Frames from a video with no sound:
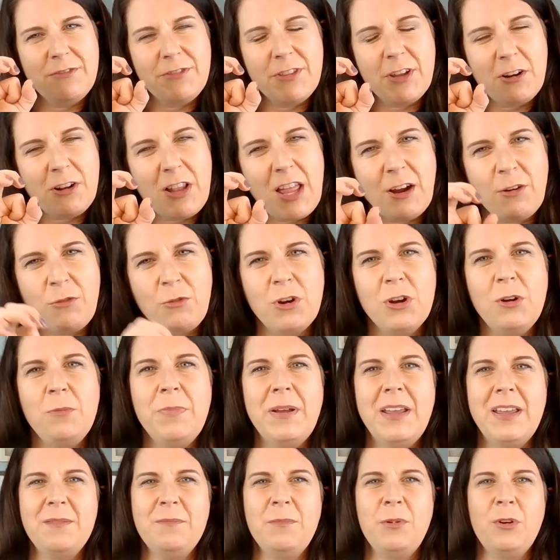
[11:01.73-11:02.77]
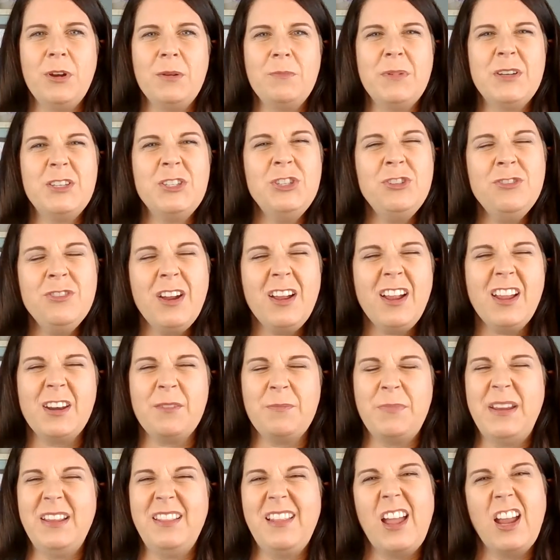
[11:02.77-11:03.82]
if they're like real pinpoint. But you got to
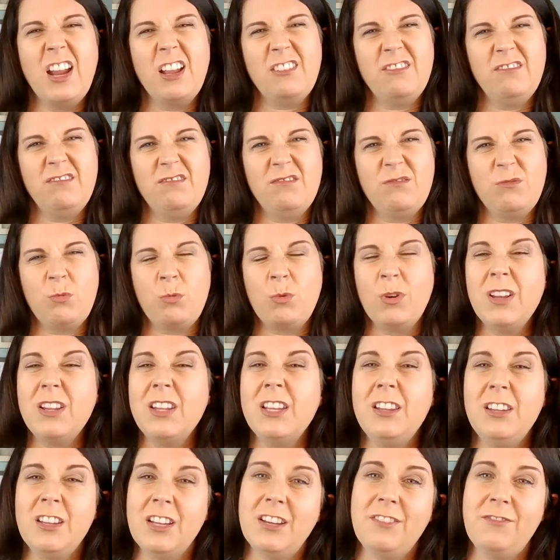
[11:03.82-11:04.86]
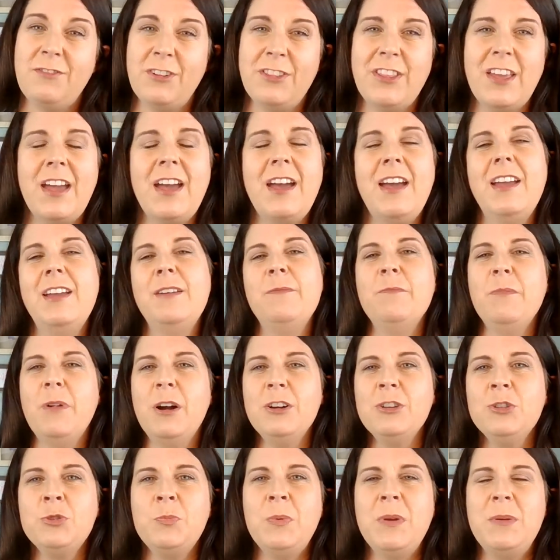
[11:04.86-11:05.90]
be like really looking for that. And
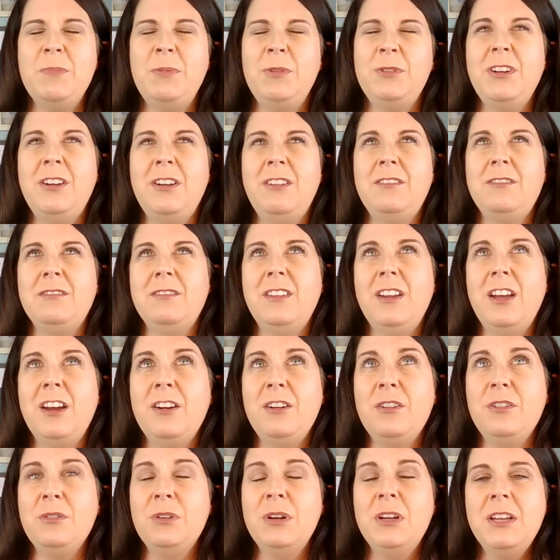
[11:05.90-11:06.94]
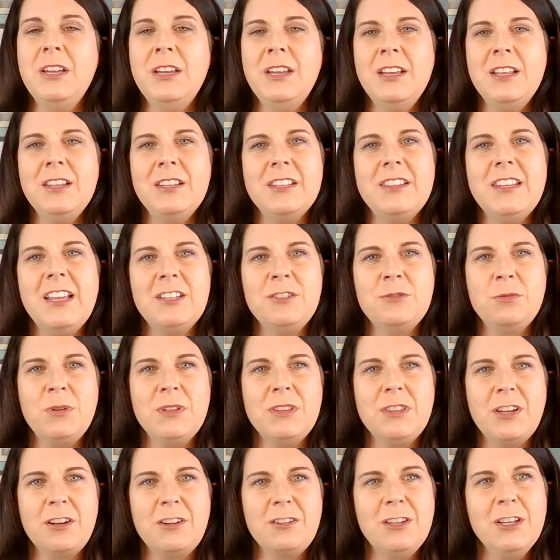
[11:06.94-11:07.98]
most people don't know that that's
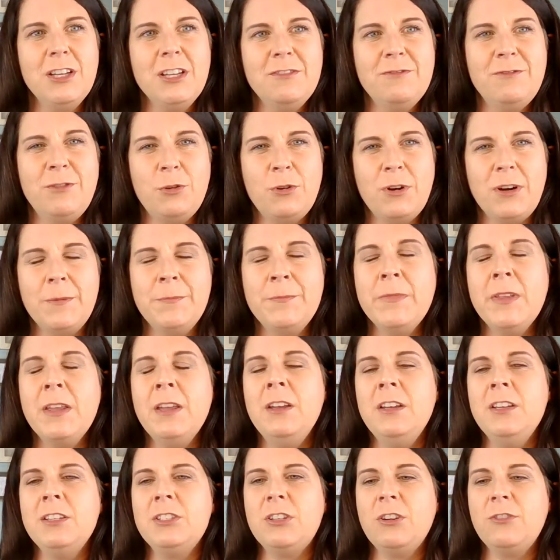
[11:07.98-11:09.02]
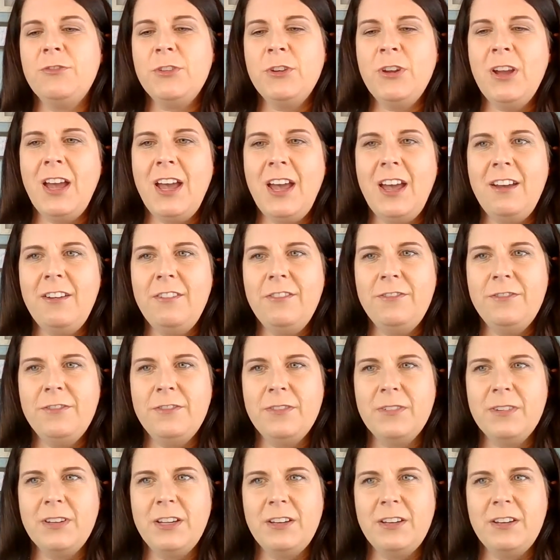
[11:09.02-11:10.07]
what they're looking for. So if you have
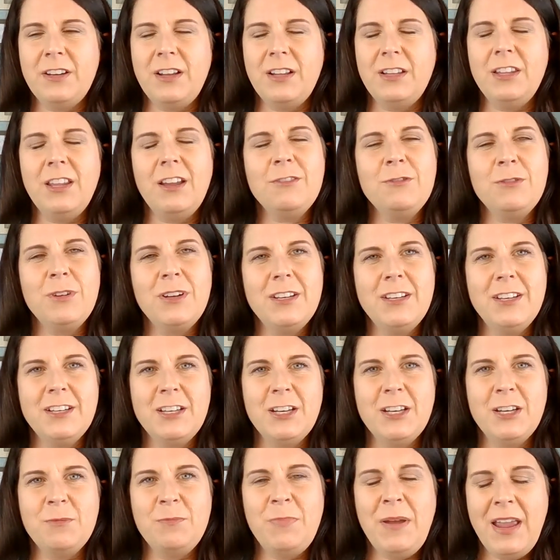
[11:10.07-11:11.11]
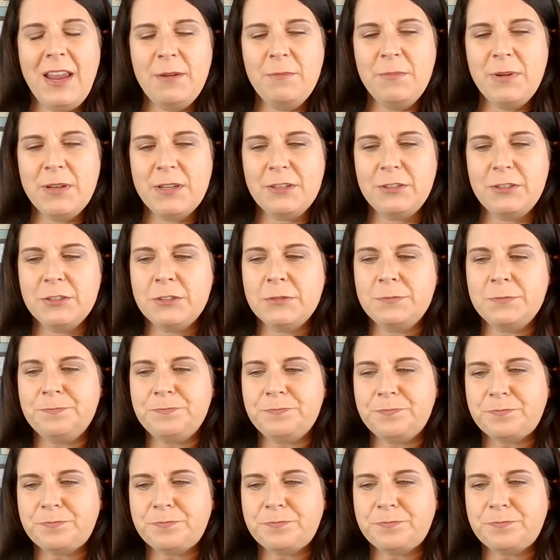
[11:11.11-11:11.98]
a loved one addicted to pain pills,